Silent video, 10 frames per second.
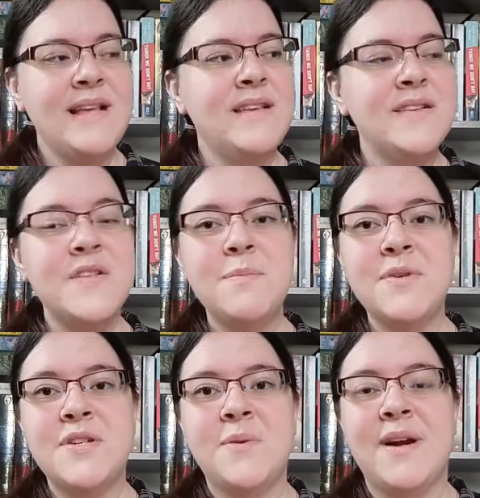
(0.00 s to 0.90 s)
super
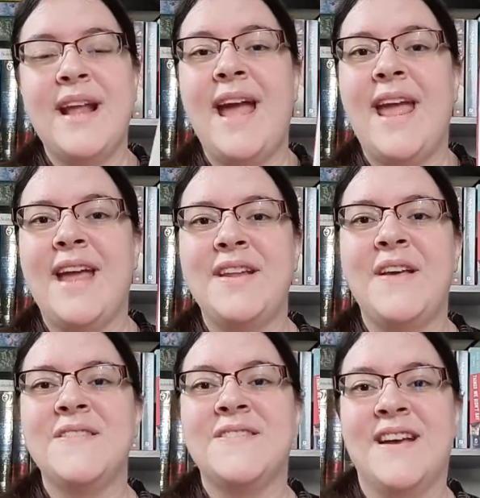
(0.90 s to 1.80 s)
short and
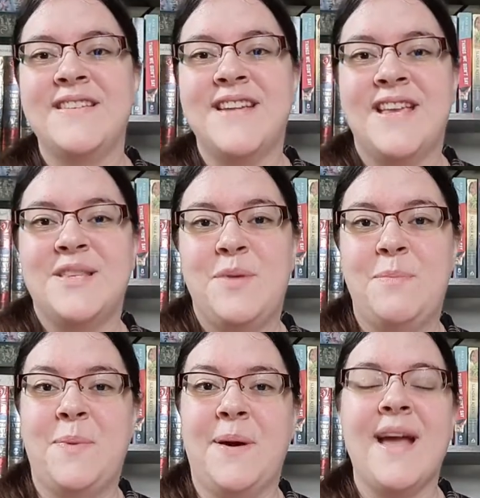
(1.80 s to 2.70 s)
such a
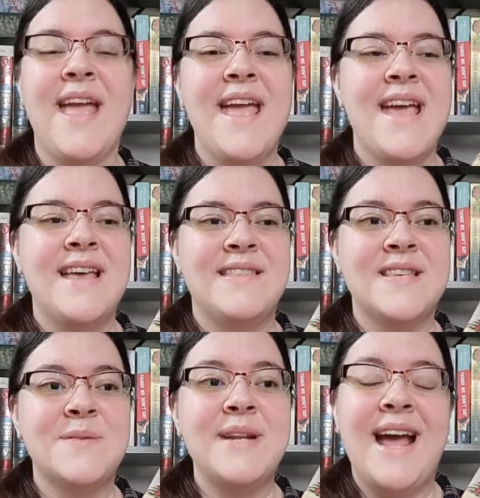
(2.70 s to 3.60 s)
sweet book.
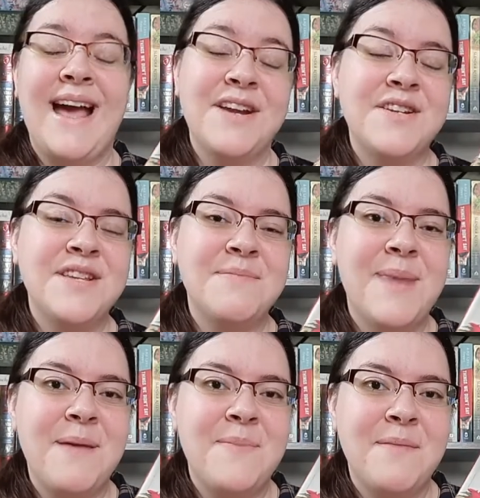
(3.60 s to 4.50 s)
This one actually
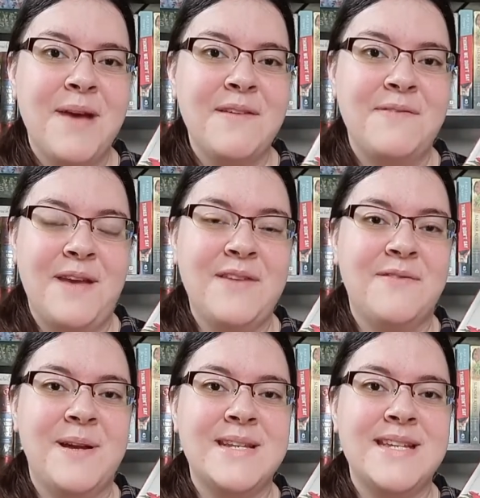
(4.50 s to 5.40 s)
might be my
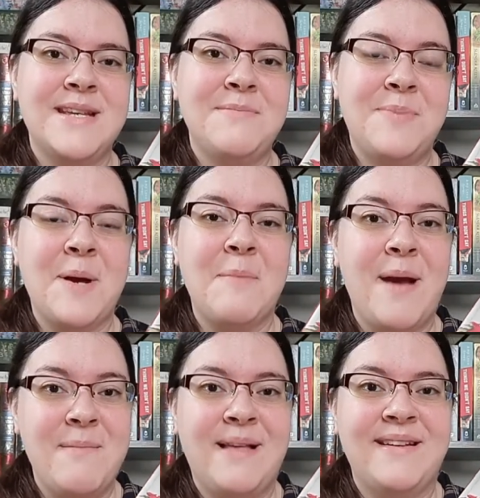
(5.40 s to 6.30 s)
favorite book
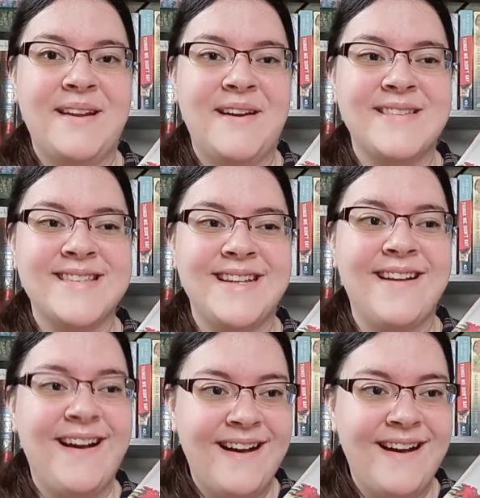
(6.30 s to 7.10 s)
by Melody Carlson.